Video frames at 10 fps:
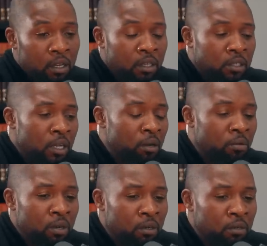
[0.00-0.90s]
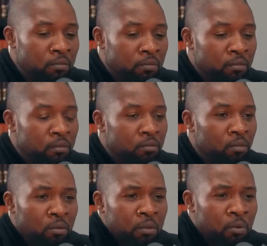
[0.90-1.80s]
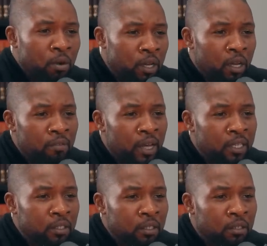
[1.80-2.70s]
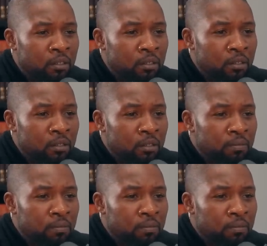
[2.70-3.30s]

And it's like, well, what was the point of getting a vaccine? So how